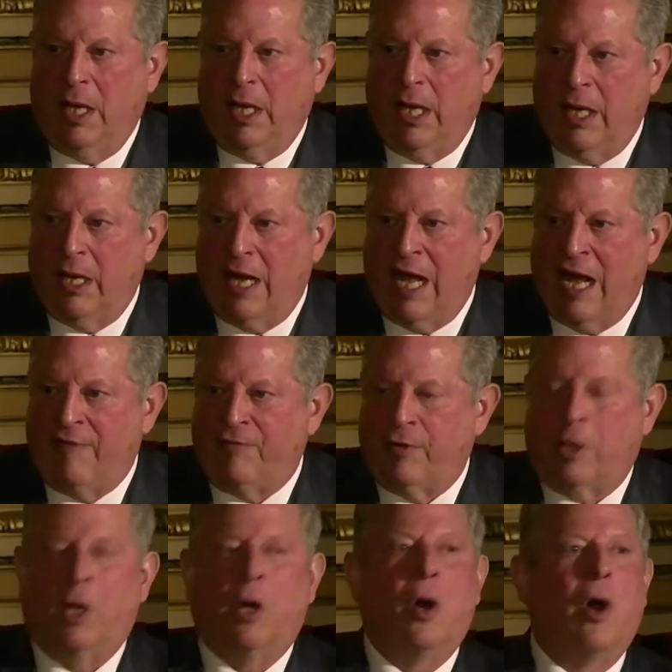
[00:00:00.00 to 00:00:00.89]
in
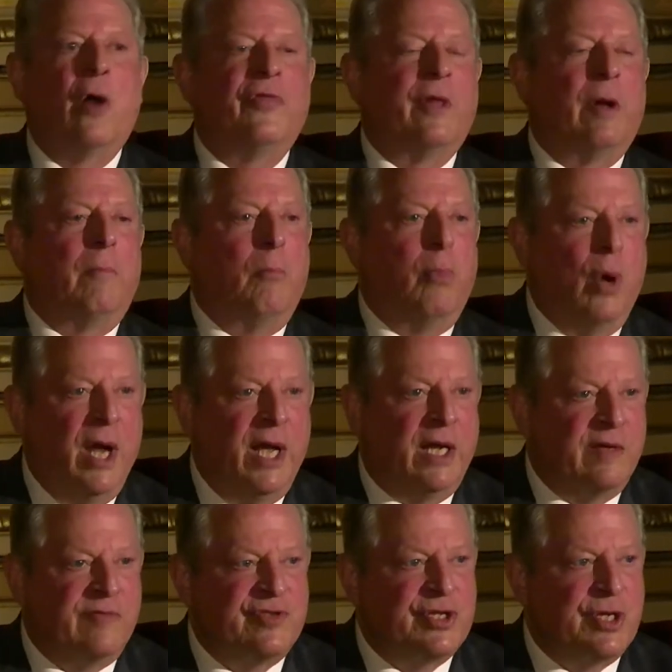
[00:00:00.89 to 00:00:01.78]
Africa are on the
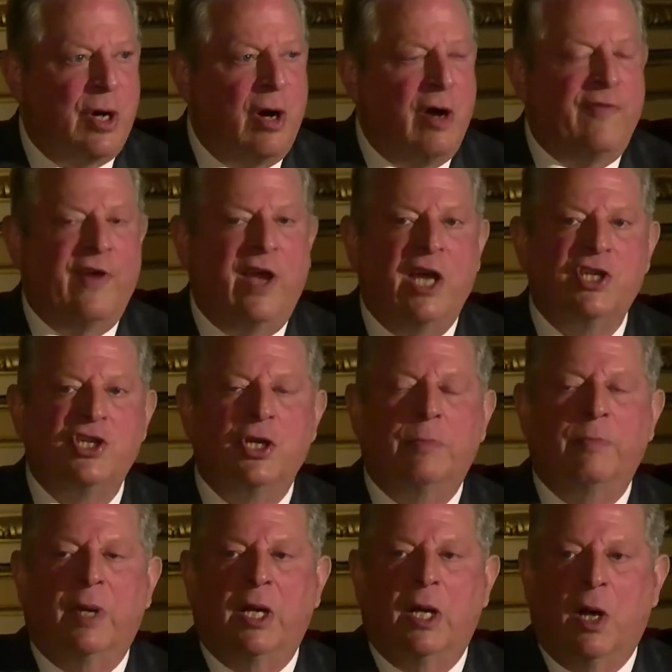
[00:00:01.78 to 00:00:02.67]
brink of
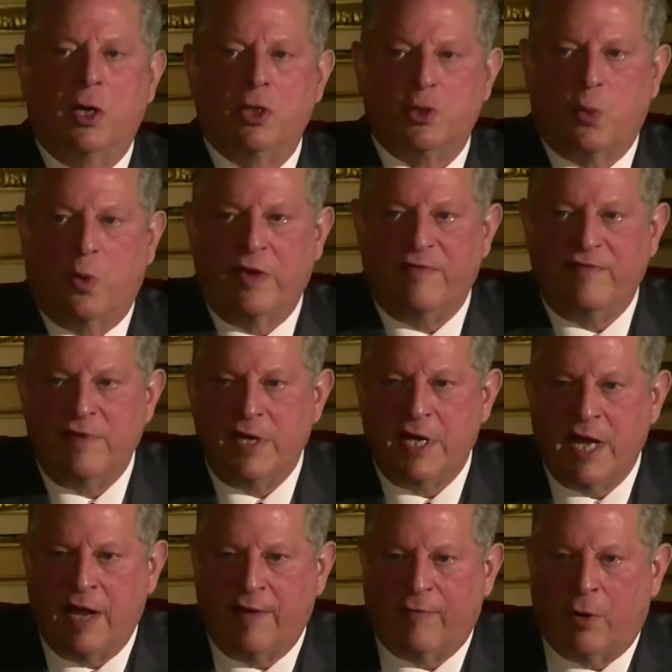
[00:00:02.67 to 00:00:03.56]
starvation because we've
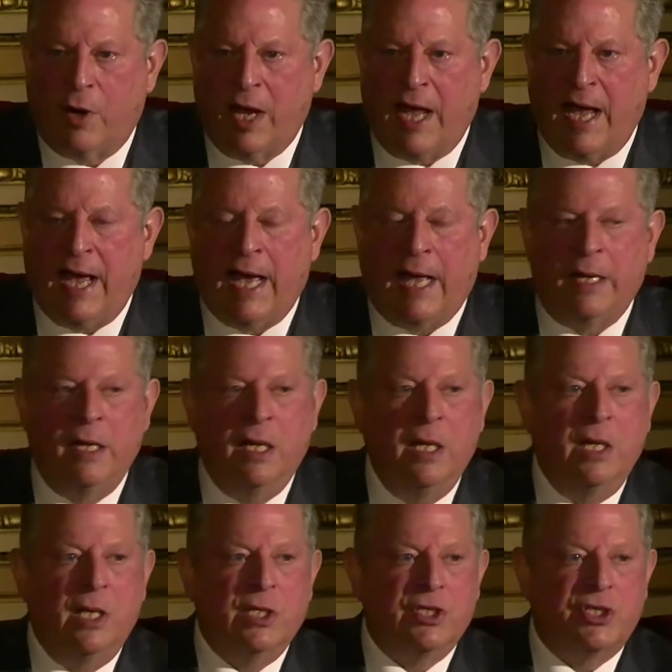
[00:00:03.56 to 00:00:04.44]
never had
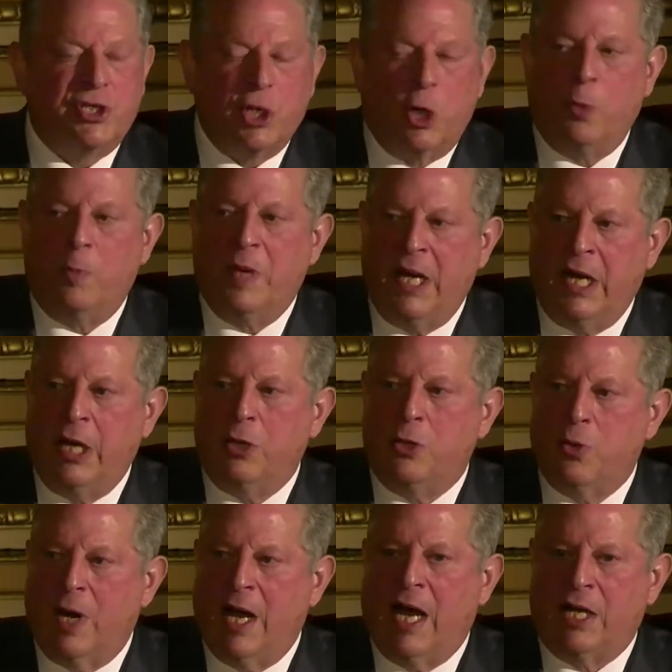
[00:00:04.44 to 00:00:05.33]
so many
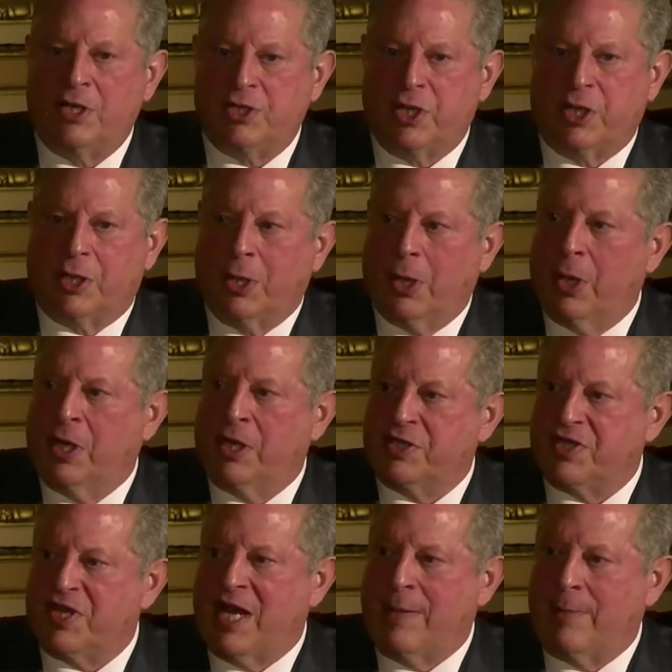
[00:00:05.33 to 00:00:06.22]
droughts occurring
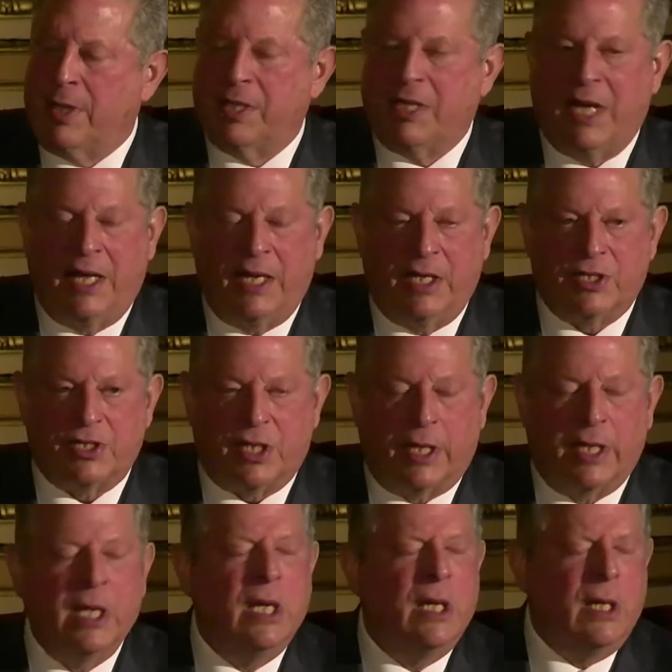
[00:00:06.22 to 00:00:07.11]

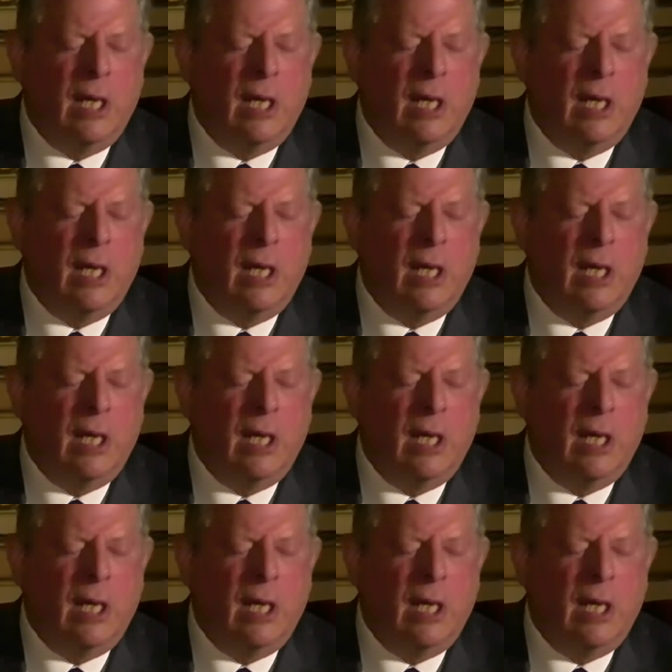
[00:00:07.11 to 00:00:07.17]
simultaneously.